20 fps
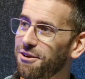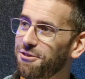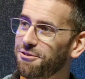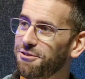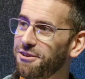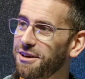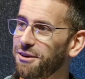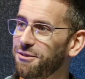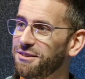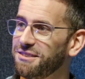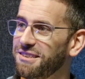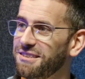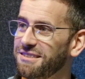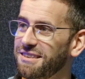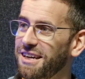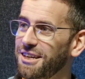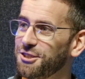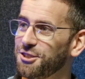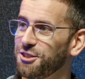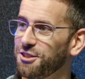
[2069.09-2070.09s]
oh, how is this
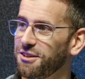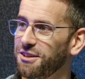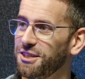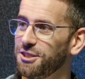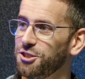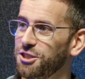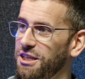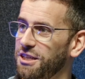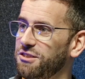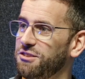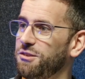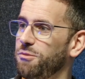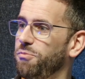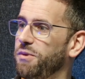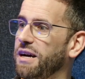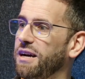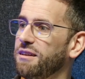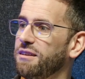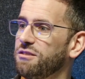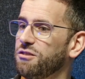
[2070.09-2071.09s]
actually going to change the
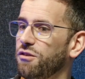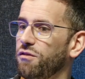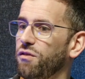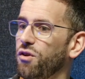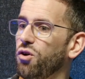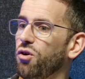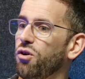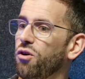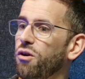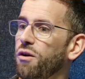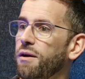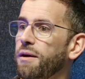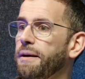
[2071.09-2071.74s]
practice of law?